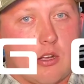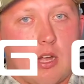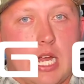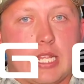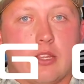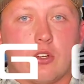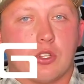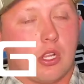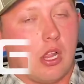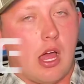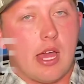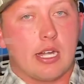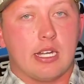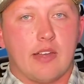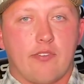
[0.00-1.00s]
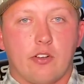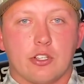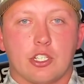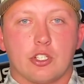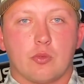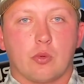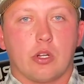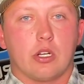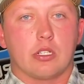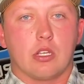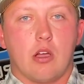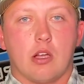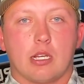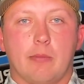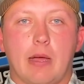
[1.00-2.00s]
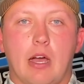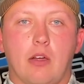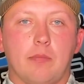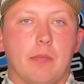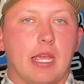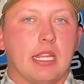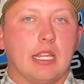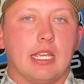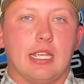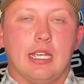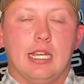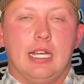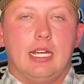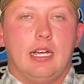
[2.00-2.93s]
All right, there's a lot of differences we're going to talk about, mainly